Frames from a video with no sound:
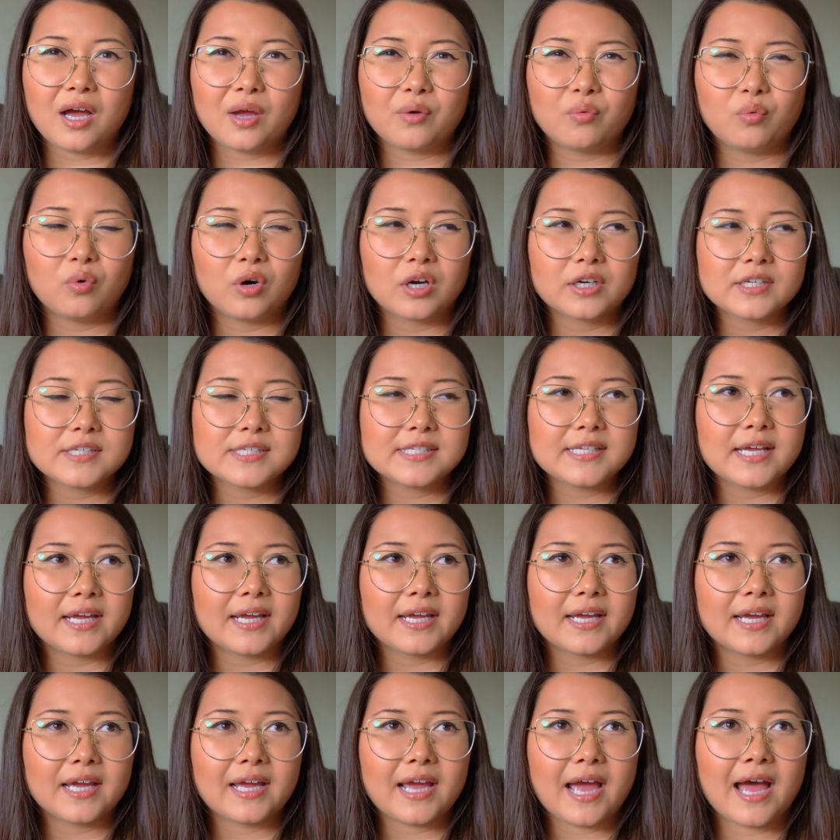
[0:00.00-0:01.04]
I want to
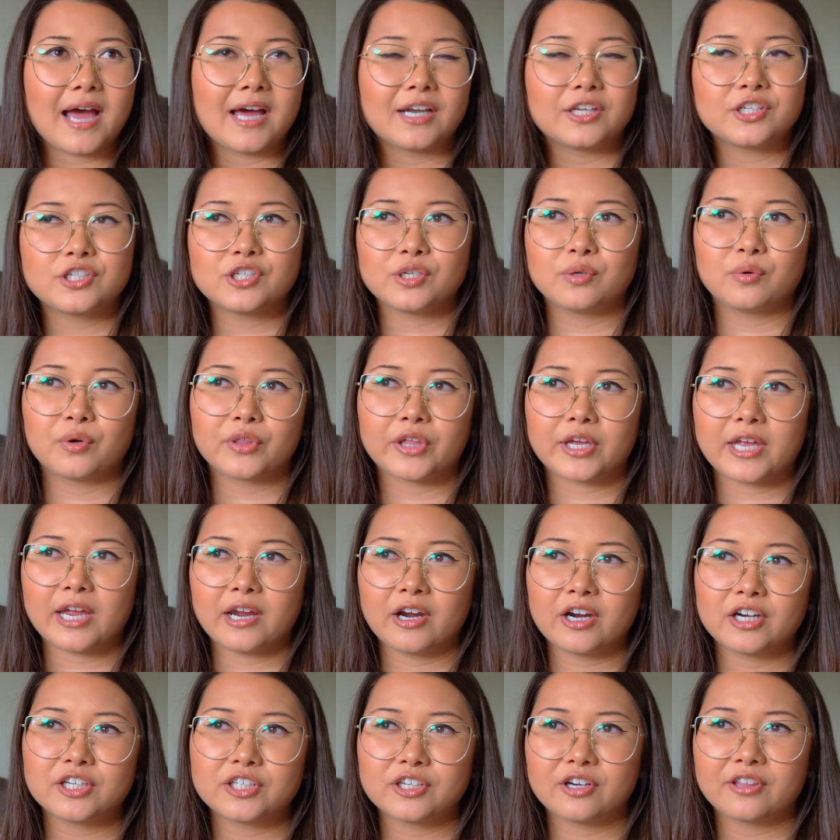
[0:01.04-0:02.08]
say it had to do with a
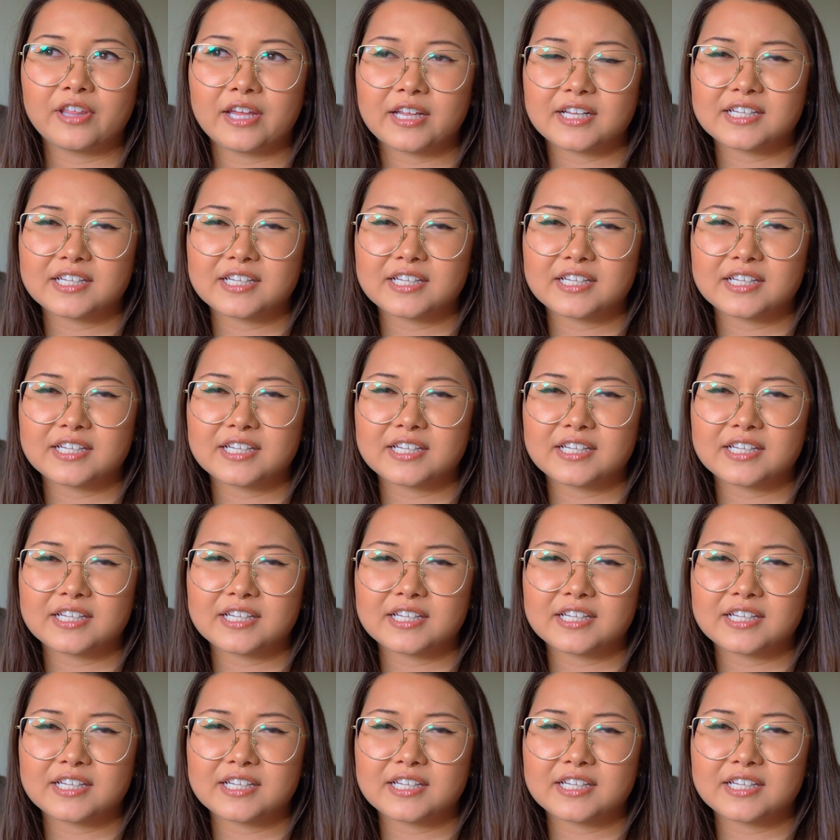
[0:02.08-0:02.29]
character